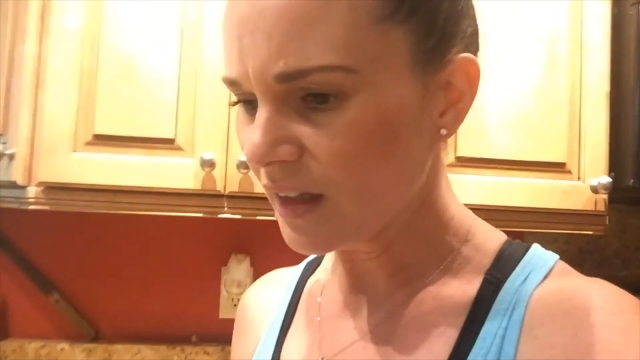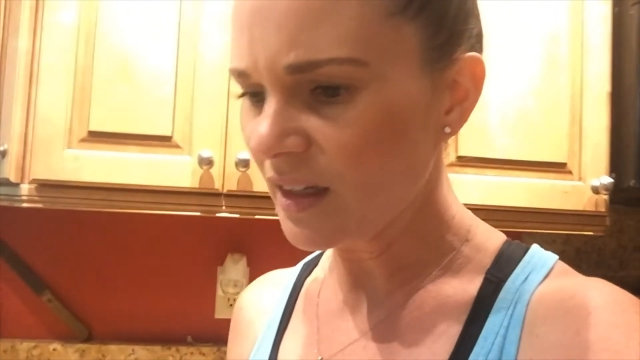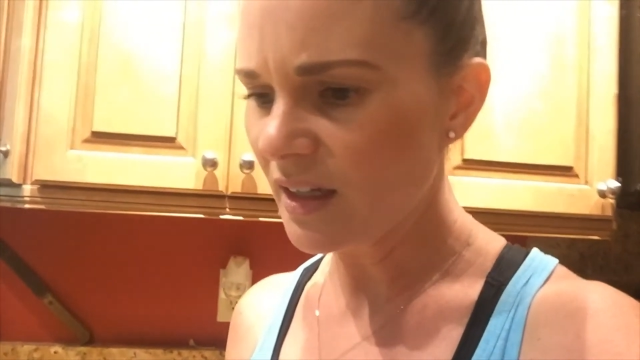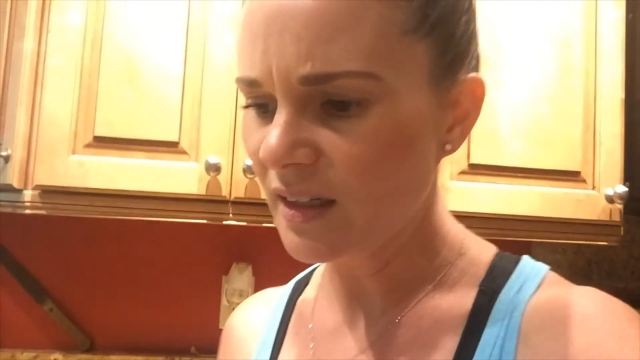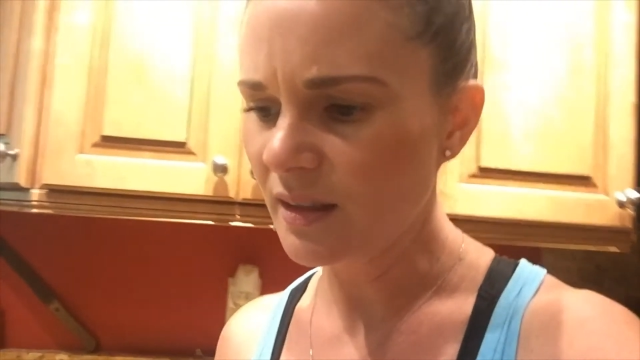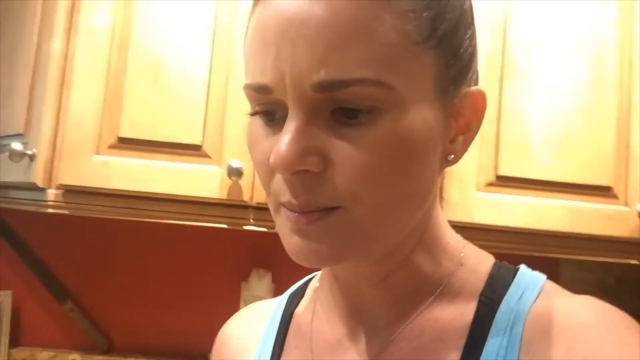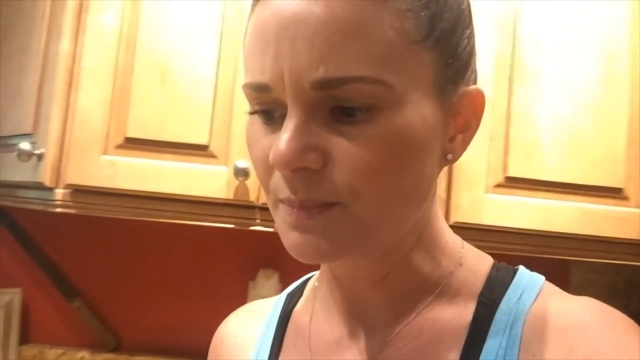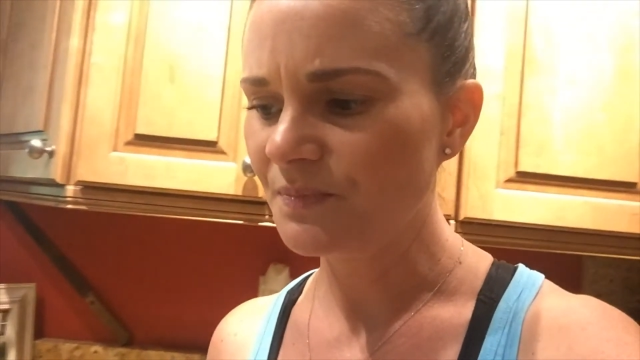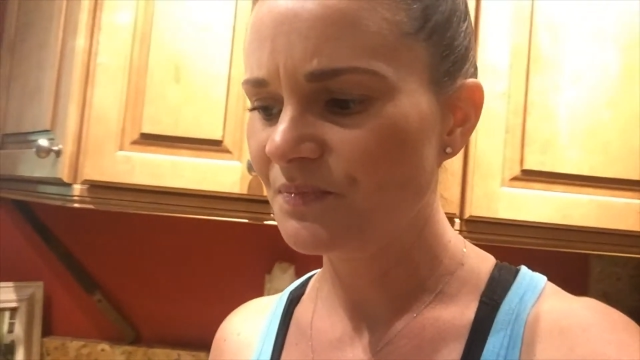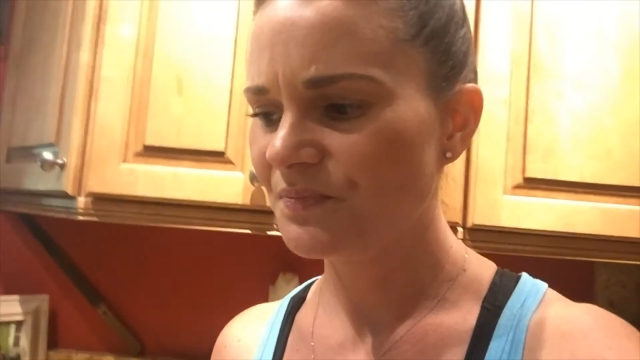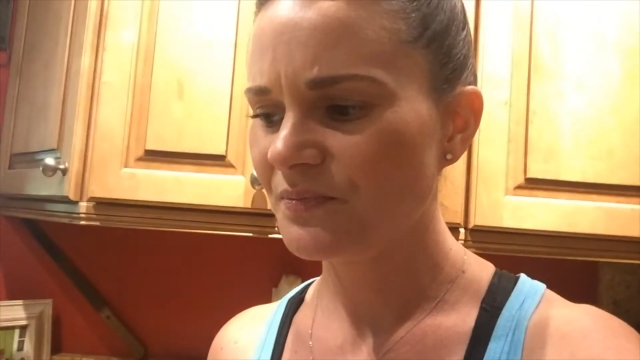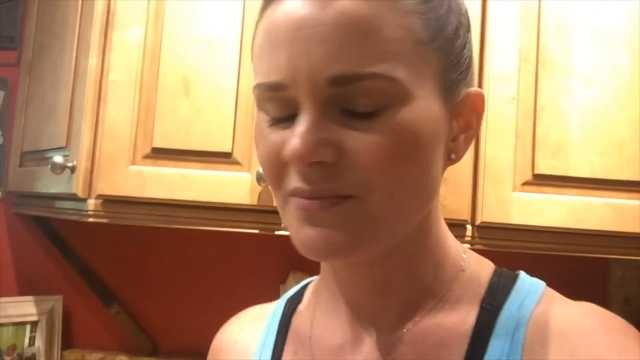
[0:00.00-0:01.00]

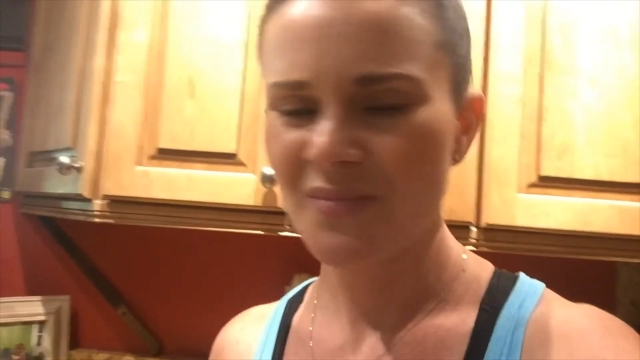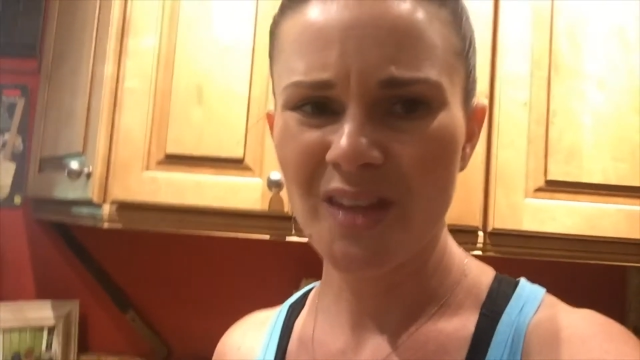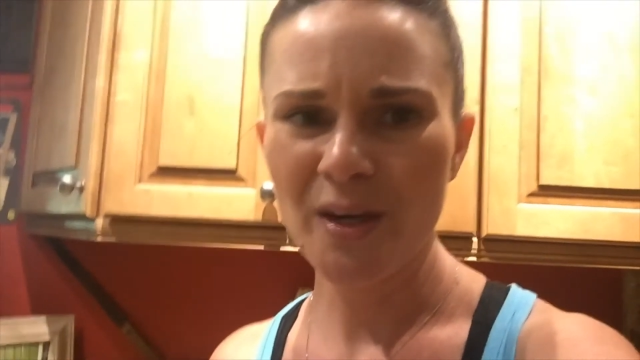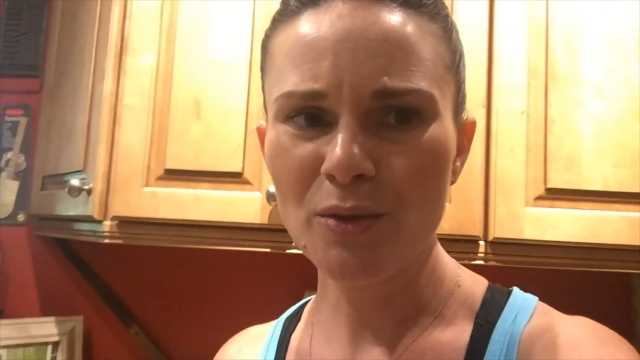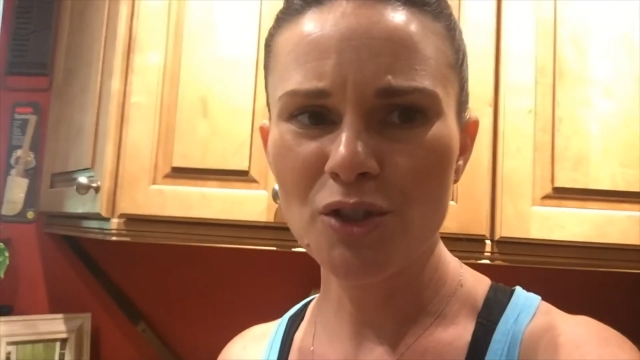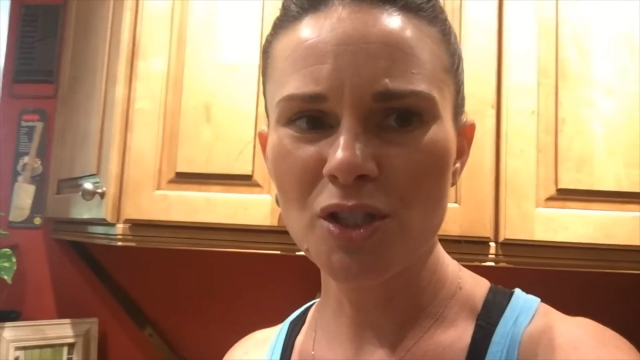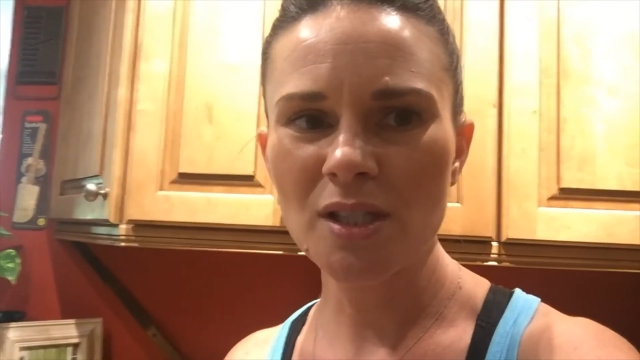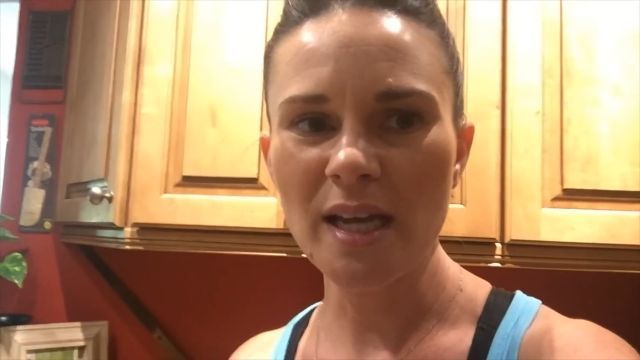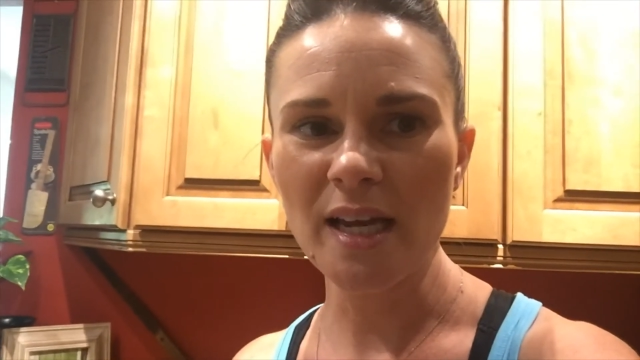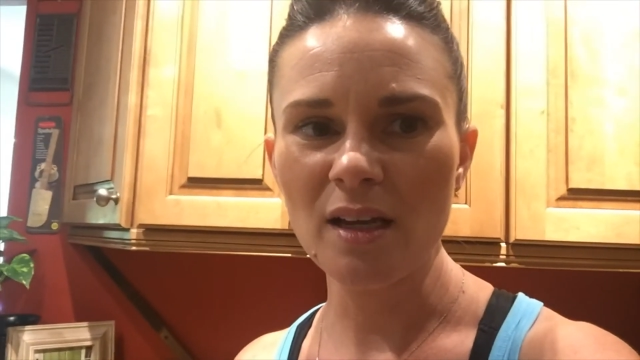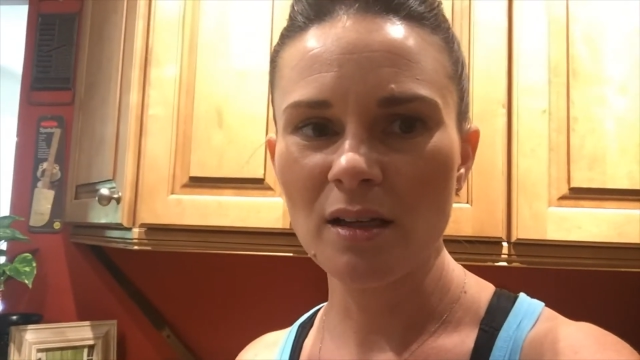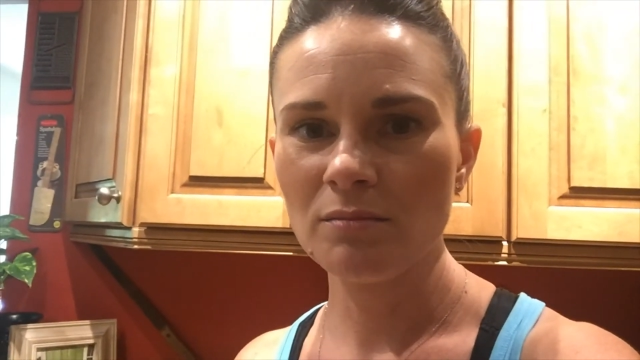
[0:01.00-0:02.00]
they were just
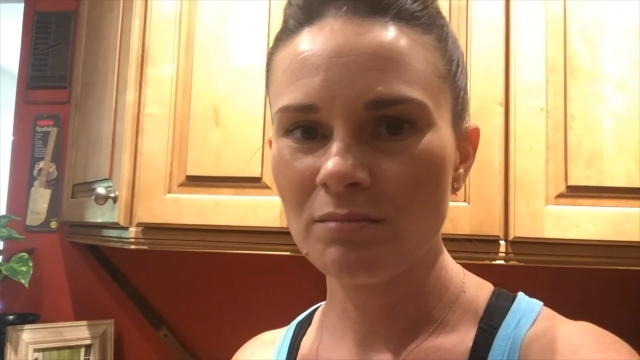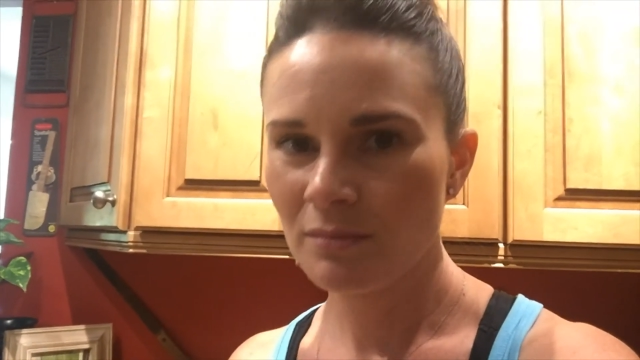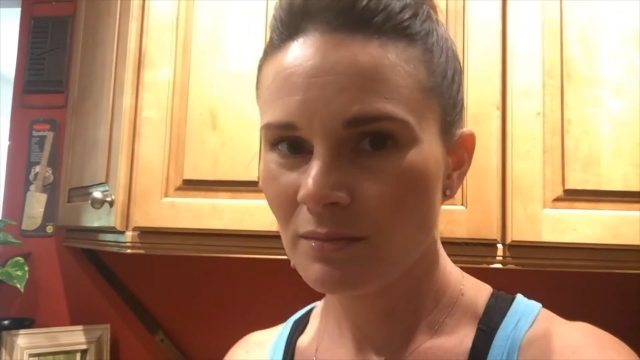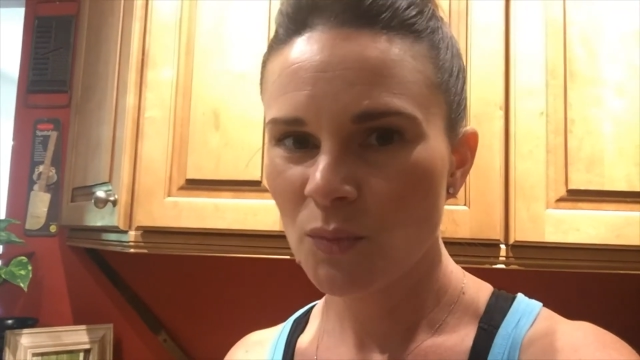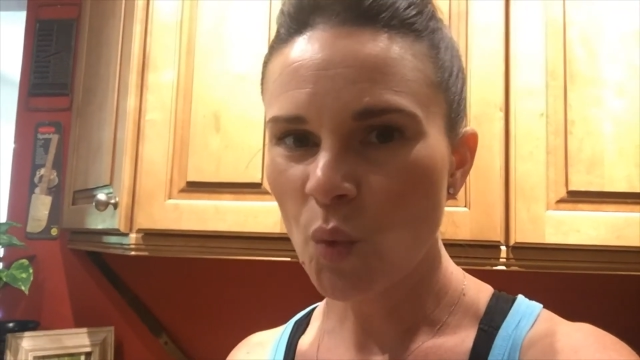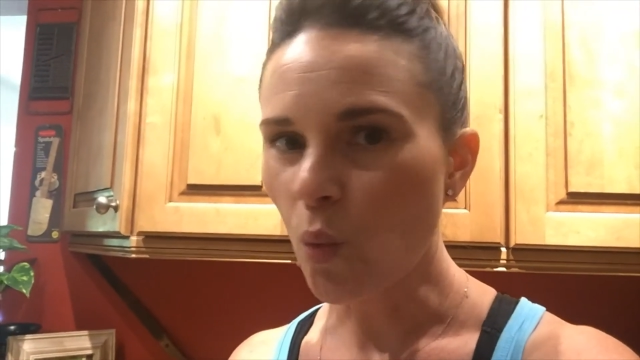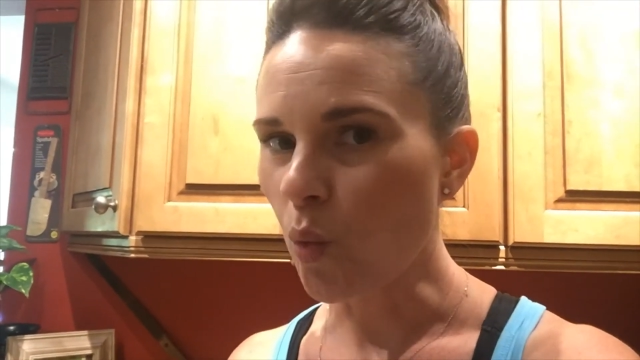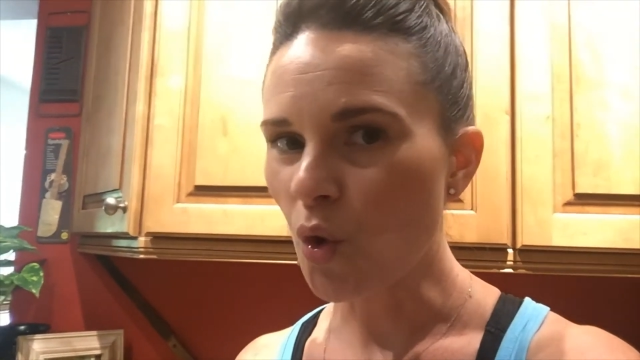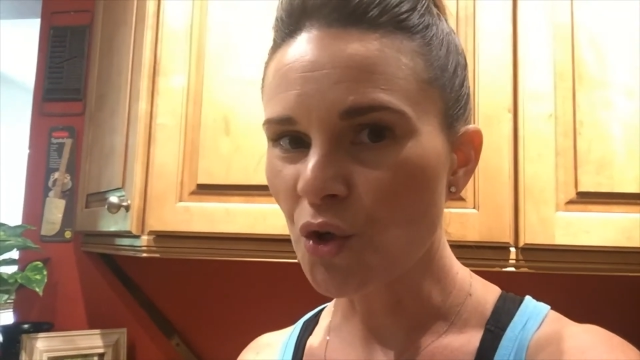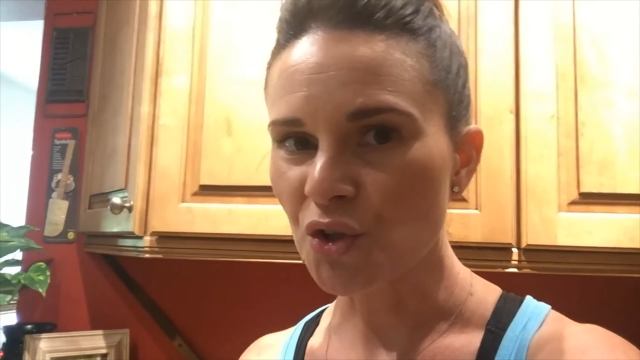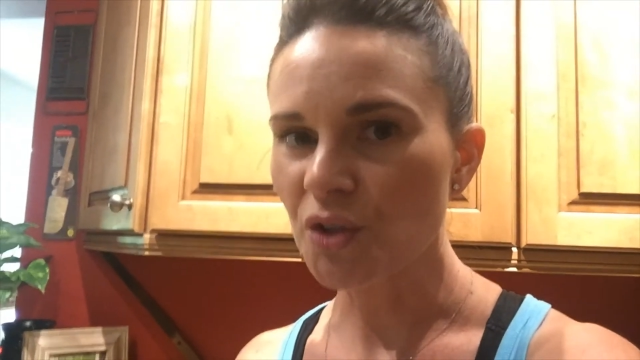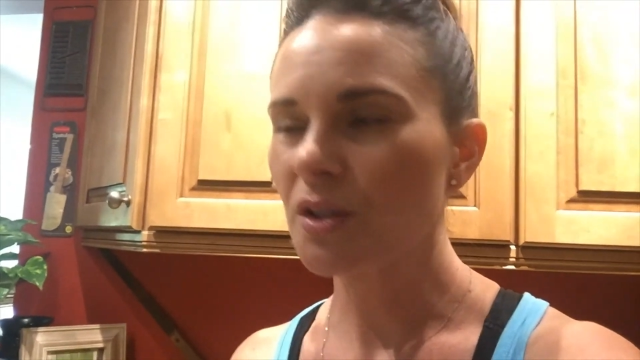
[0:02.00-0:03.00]
like
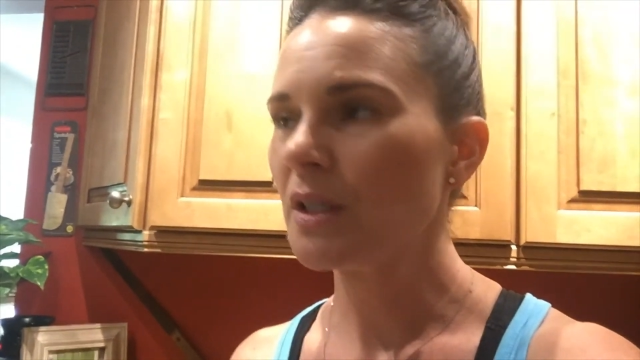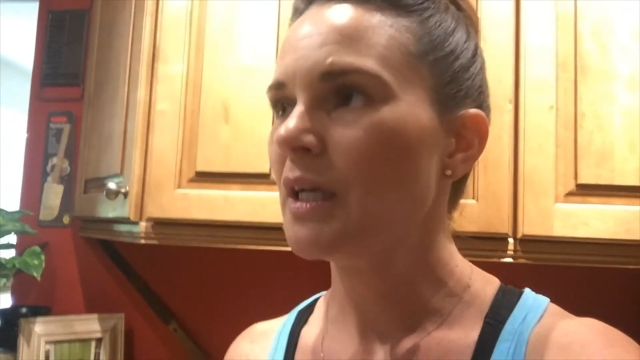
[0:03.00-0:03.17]
water,